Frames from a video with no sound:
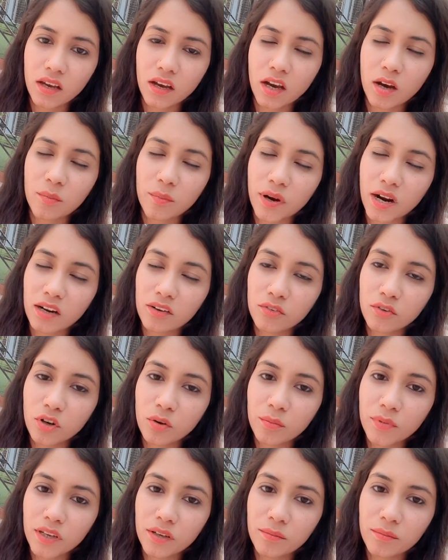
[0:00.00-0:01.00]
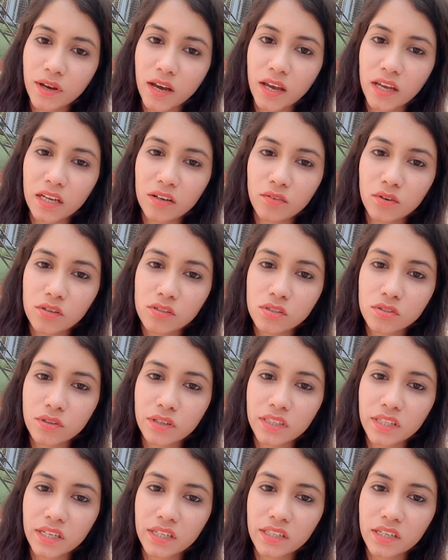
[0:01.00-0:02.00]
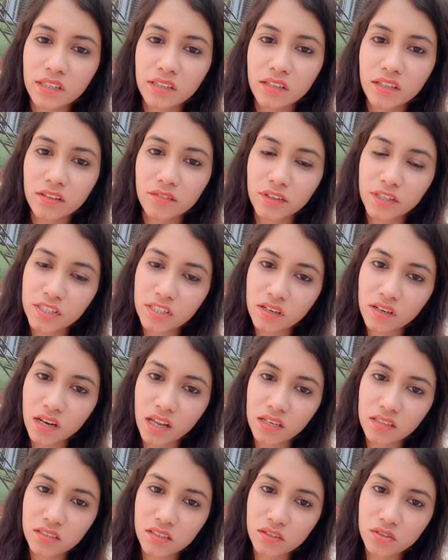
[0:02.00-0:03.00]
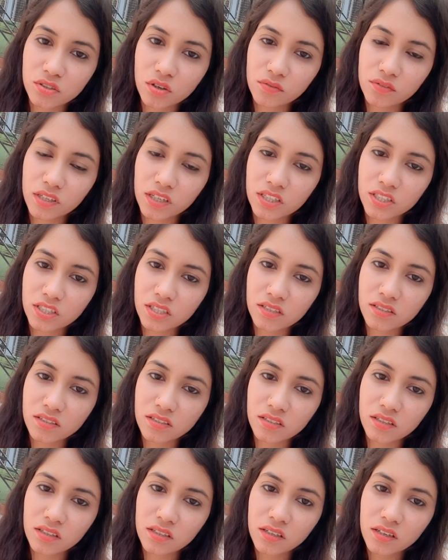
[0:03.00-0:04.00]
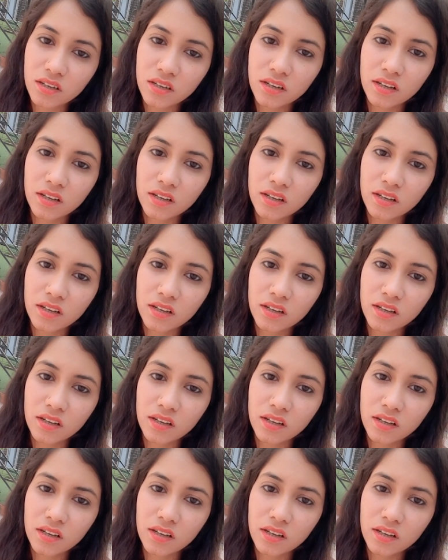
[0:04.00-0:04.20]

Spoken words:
Apart from him, I have also attended the revision lectures of Darshan sir.